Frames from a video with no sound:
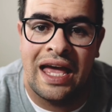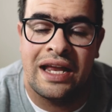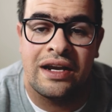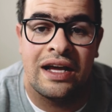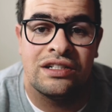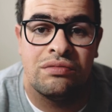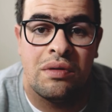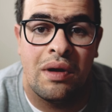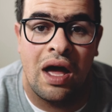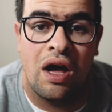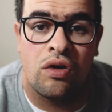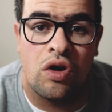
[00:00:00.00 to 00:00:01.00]
And guys,
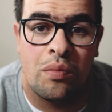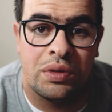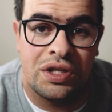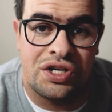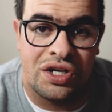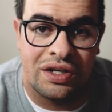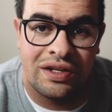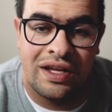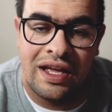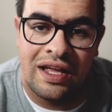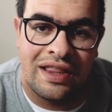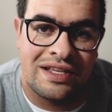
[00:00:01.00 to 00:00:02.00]
remember our
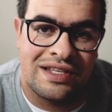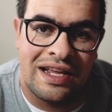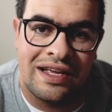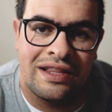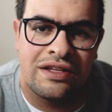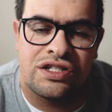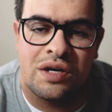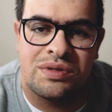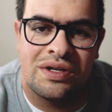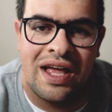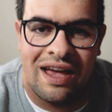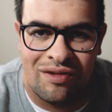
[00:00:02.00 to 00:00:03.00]
competition. There's a link in the
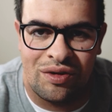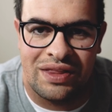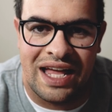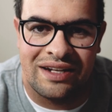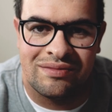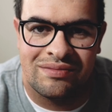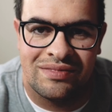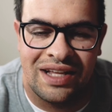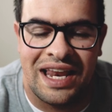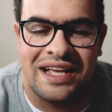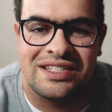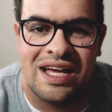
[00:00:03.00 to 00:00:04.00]
description. Have a look at that.
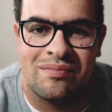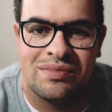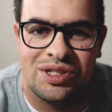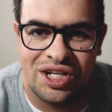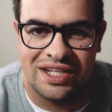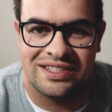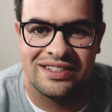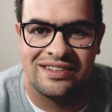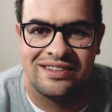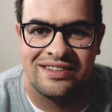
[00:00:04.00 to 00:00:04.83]
Till next time, cheers.